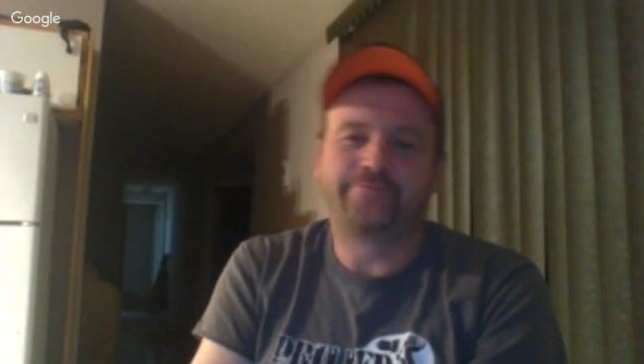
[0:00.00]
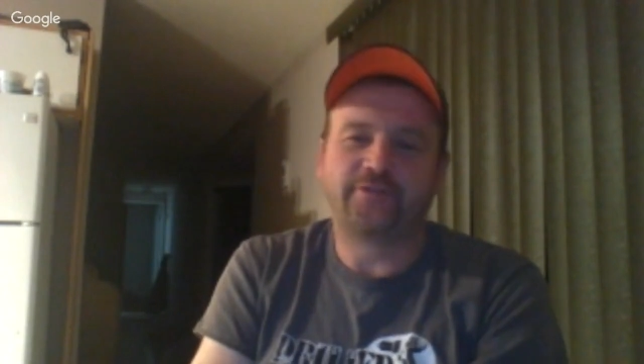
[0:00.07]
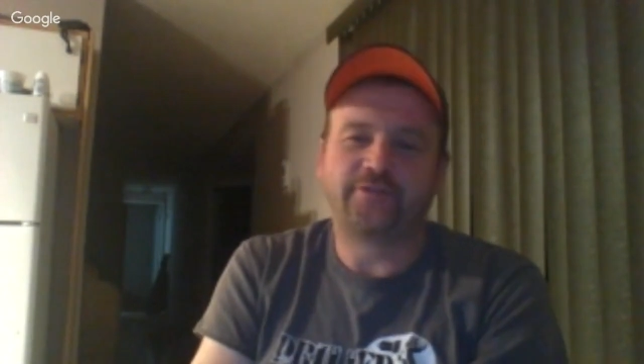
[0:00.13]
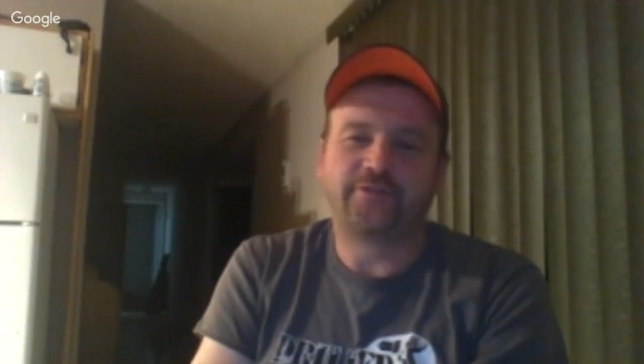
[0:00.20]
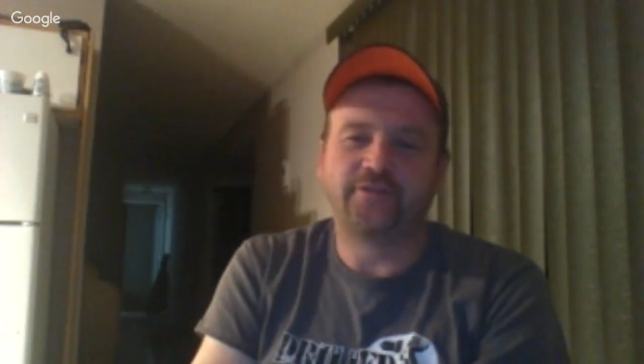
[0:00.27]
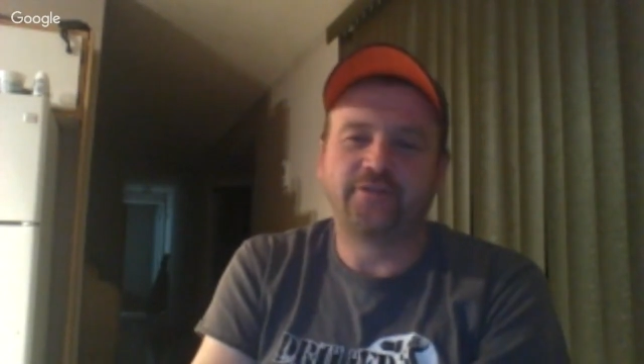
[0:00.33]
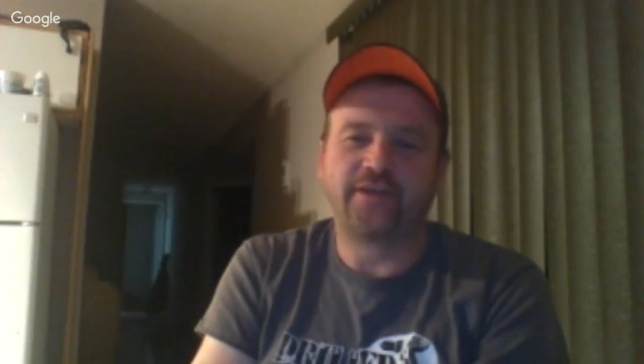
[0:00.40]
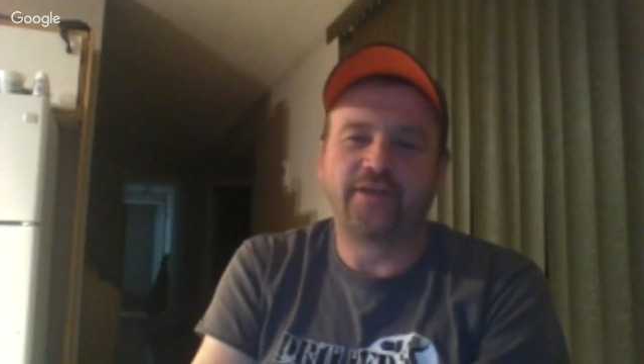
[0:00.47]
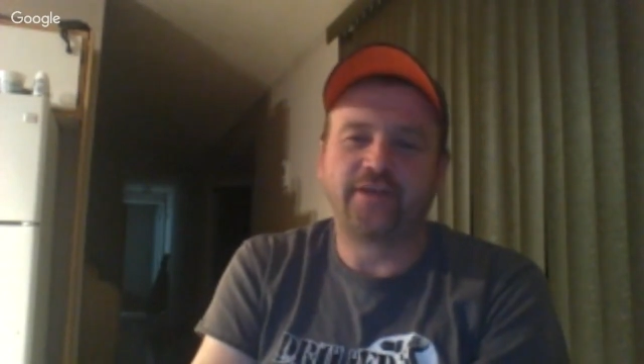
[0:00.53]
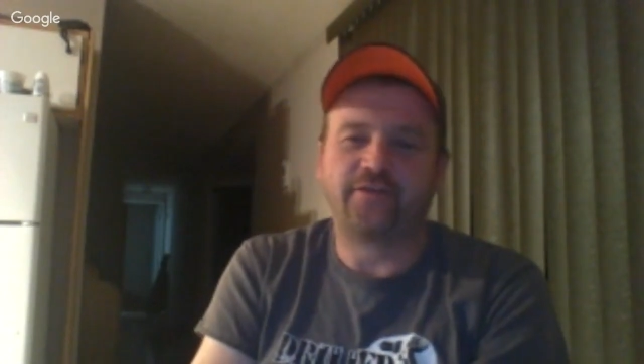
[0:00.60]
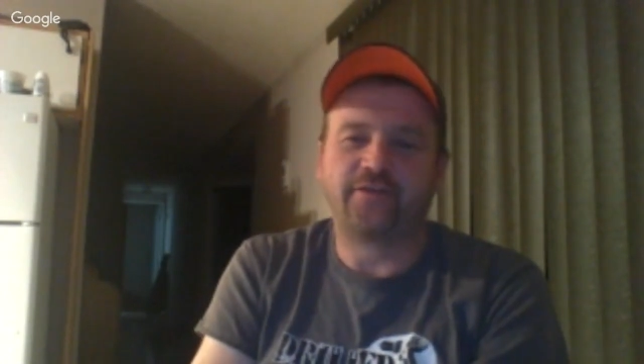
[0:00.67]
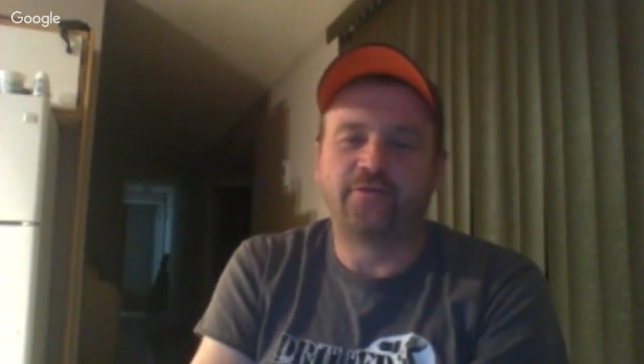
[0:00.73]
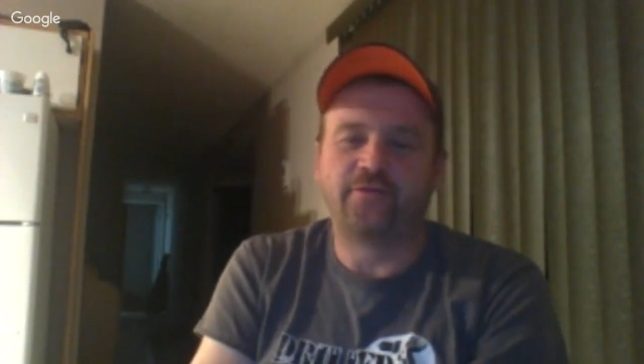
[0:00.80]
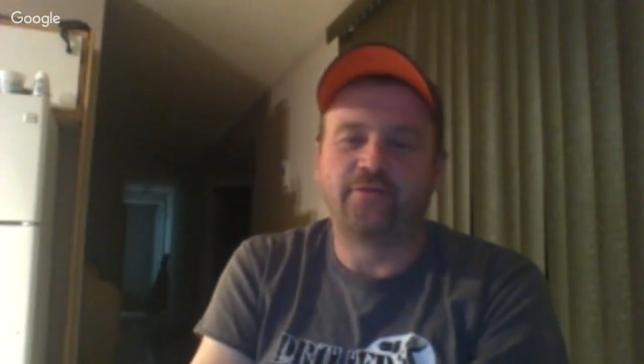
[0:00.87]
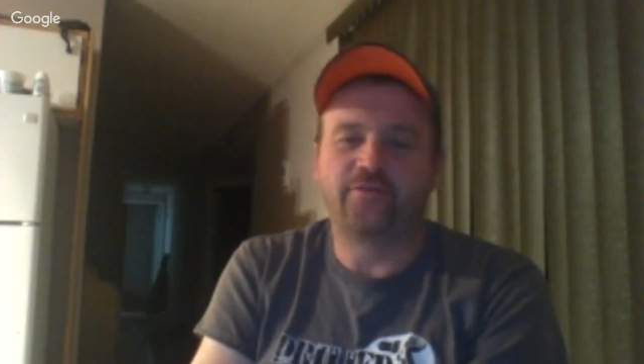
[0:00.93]
shouldn't say I
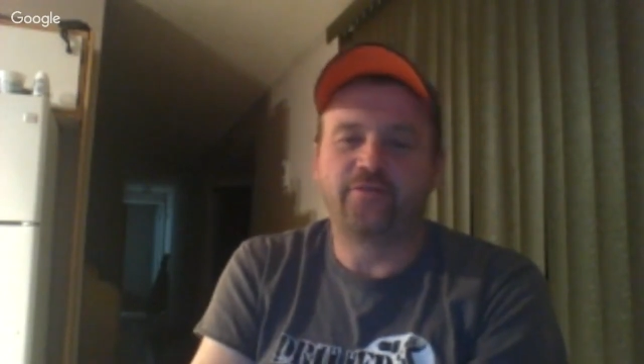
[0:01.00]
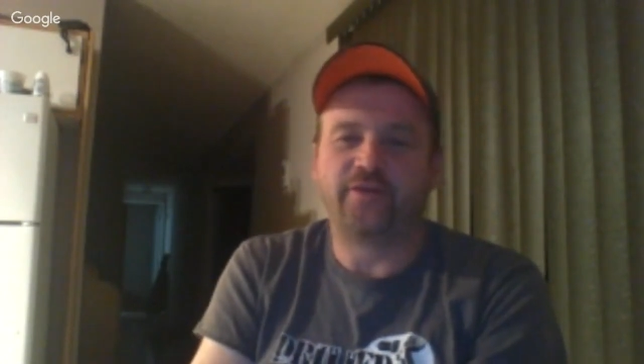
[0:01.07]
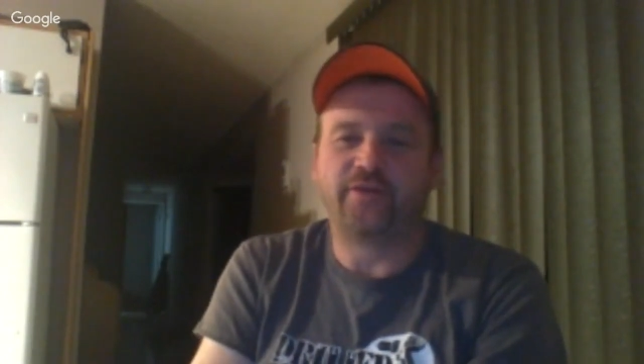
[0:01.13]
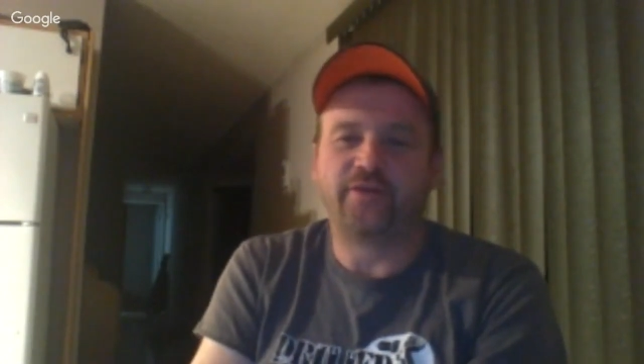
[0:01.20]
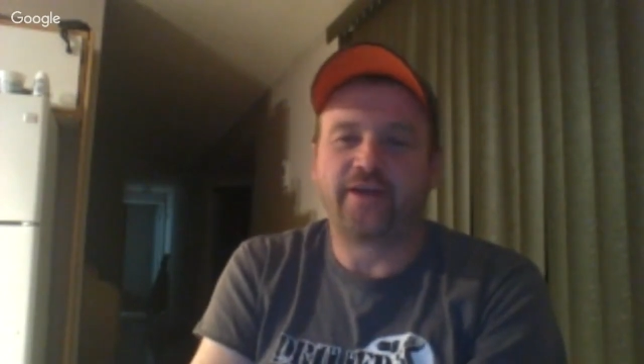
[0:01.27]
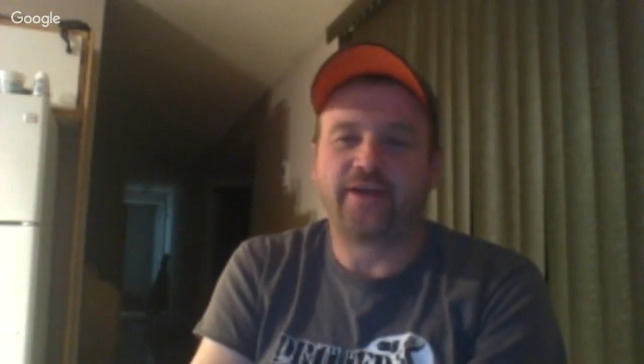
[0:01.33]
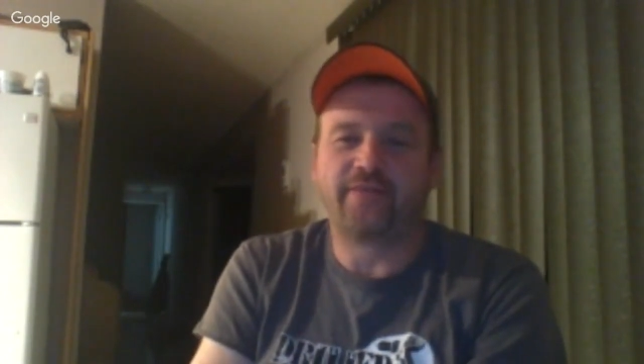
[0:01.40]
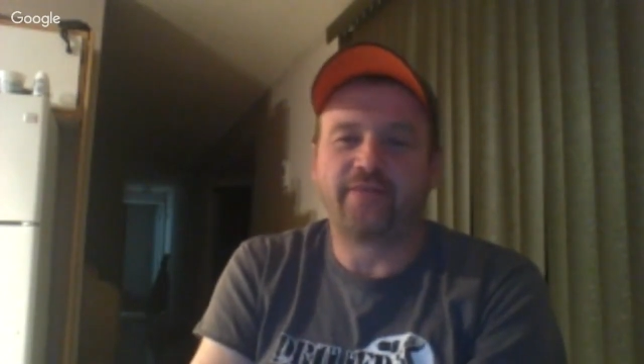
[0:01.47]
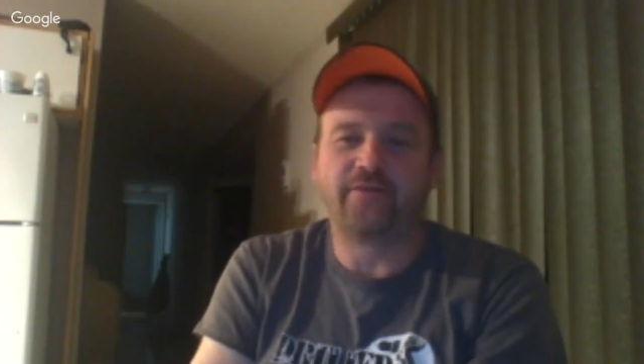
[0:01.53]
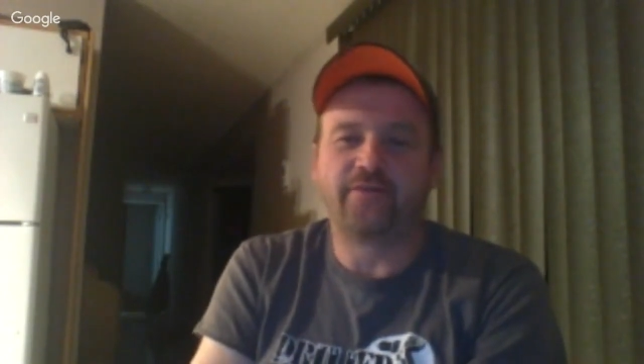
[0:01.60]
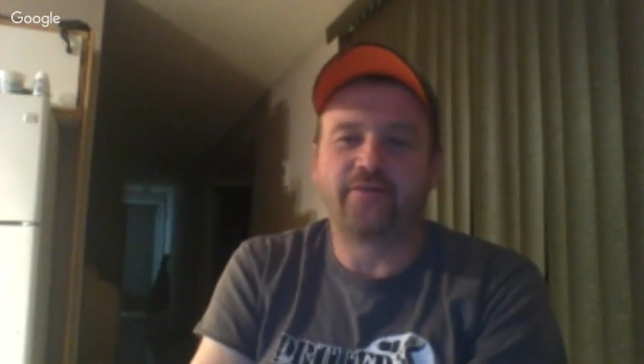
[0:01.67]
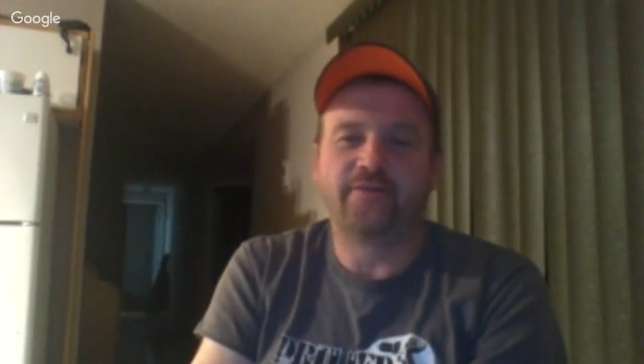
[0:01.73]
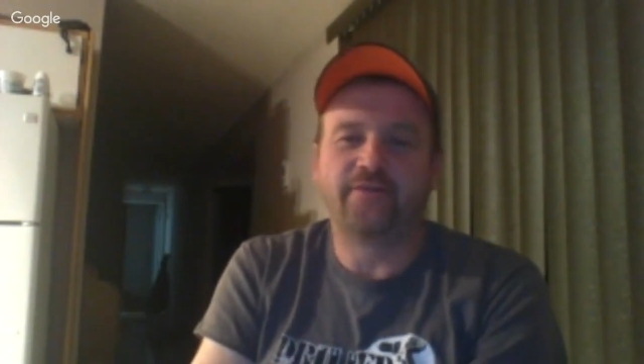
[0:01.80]
don't, but I haven't.